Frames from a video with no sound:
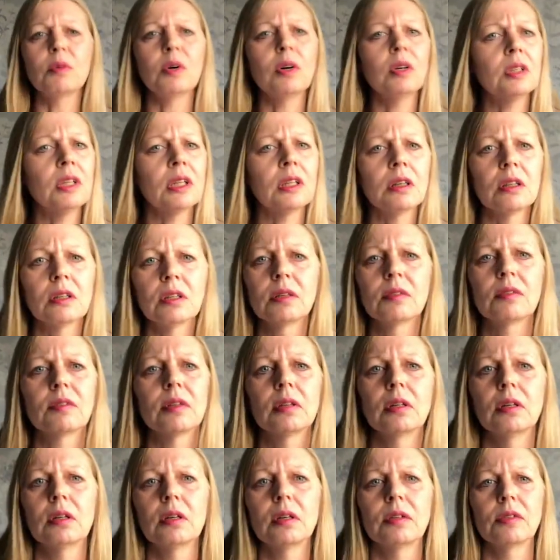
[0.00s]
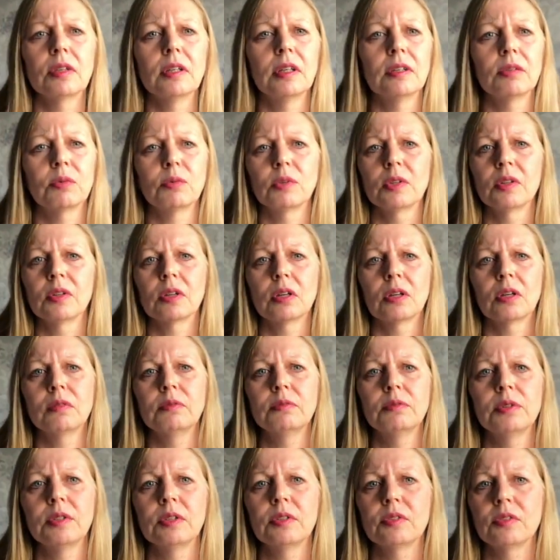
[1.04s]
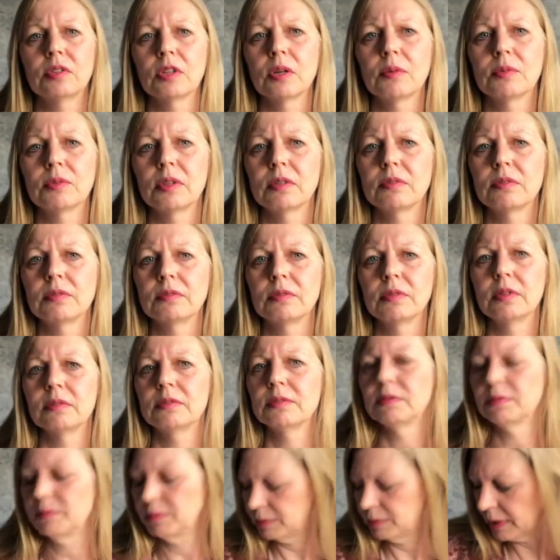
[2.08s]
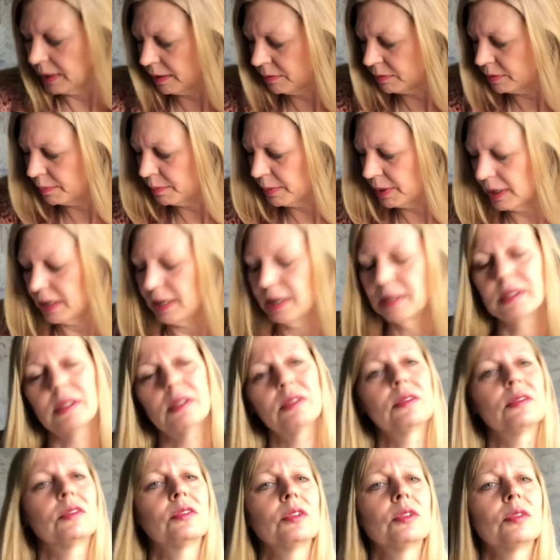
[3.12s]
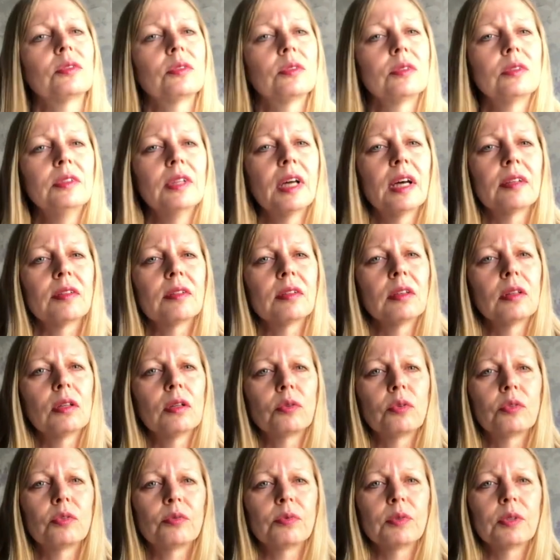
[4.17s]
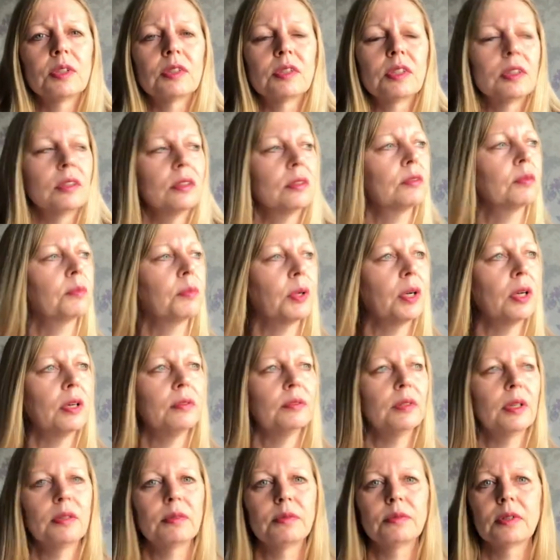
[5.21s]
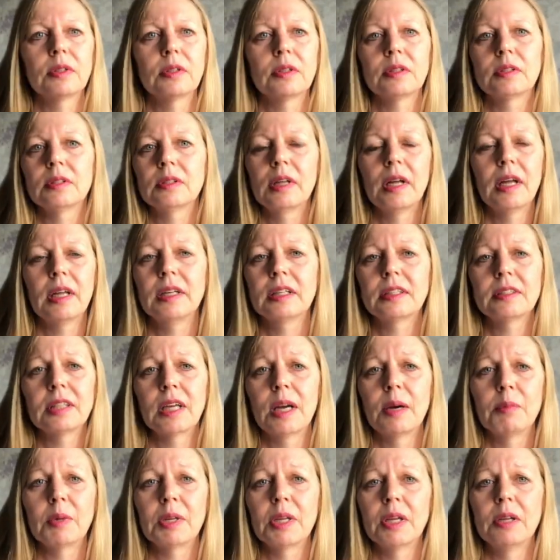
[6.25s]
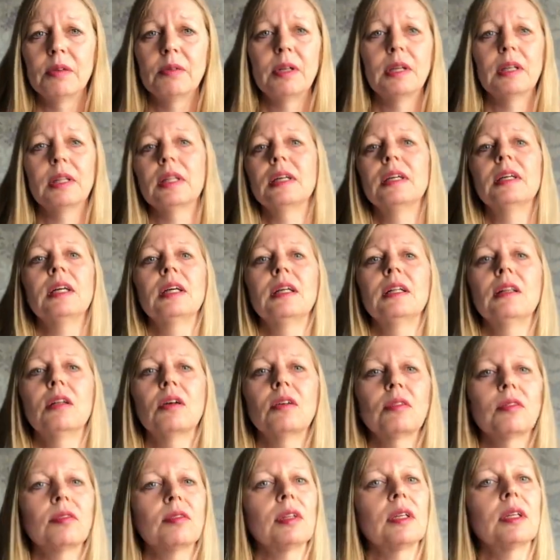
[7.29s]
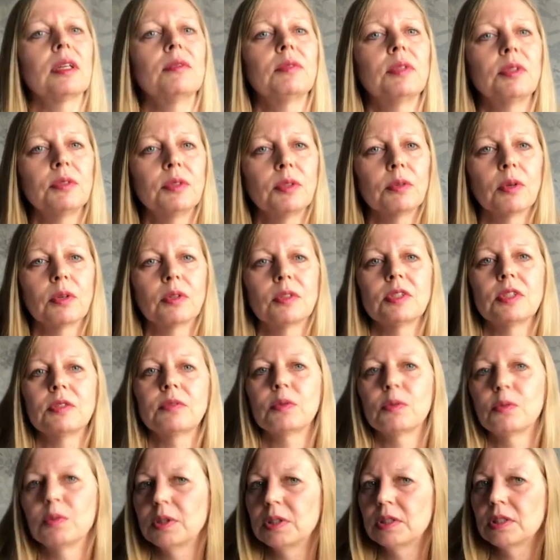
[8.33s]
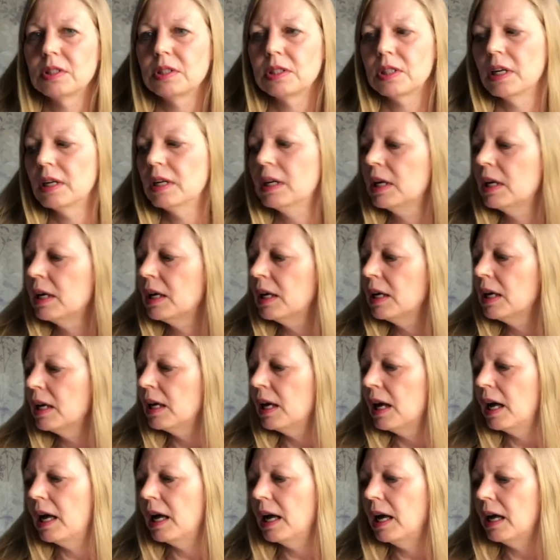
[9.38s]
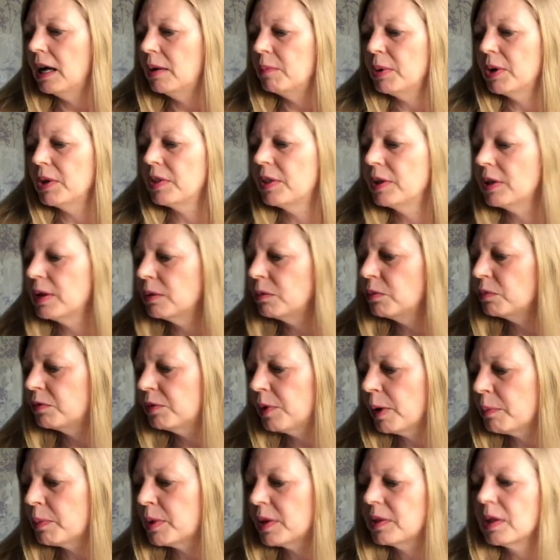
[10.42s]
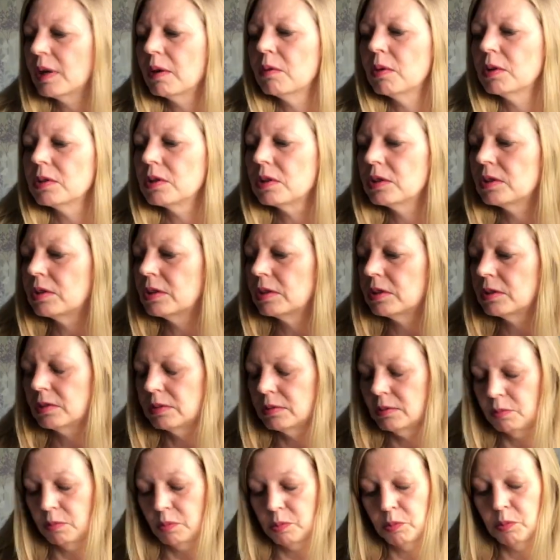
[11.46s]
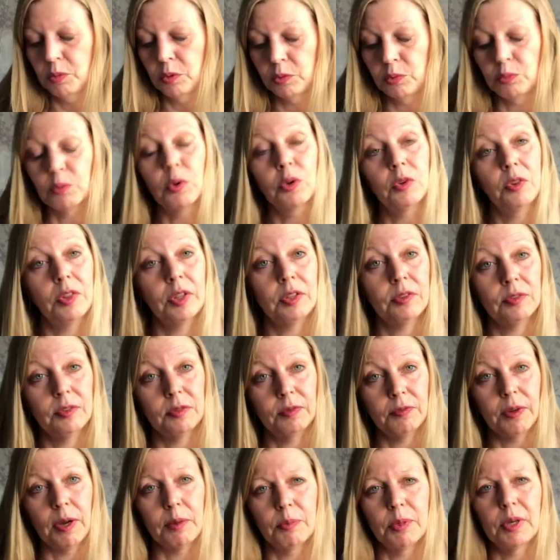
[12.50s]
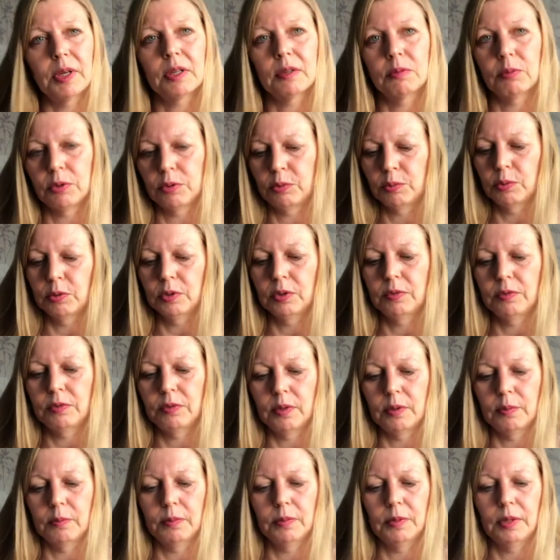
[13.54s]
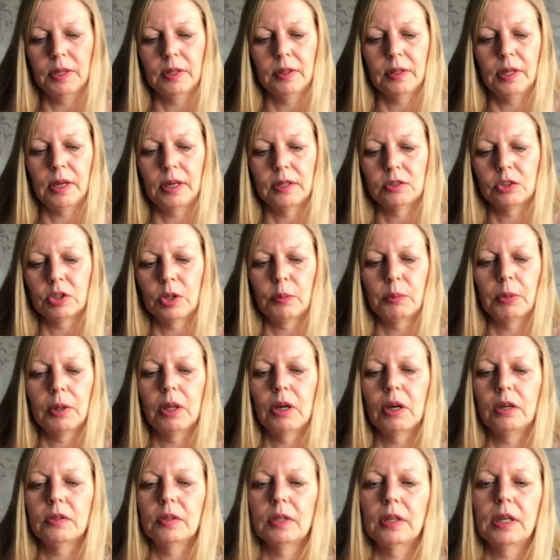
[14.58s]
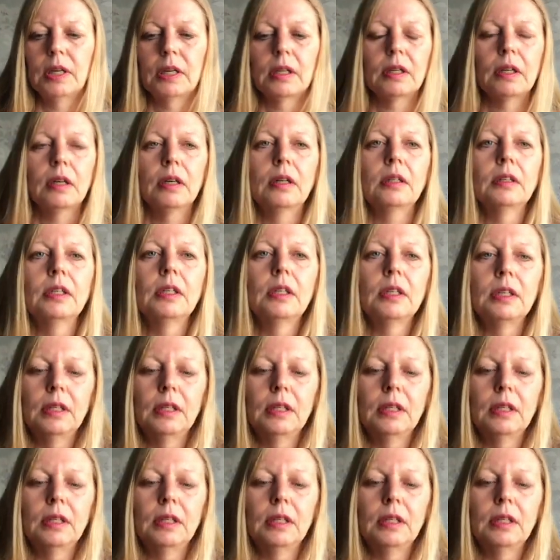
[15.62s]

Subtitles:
worn it loads and loads. It is one of the comfiest tops I've ever made. It's just nice and loose fitting, perfect for any time of year really. Long sleeved if you want it for winter. But the fabric that I wanted to, this fabric was one of them in that job lot that I got.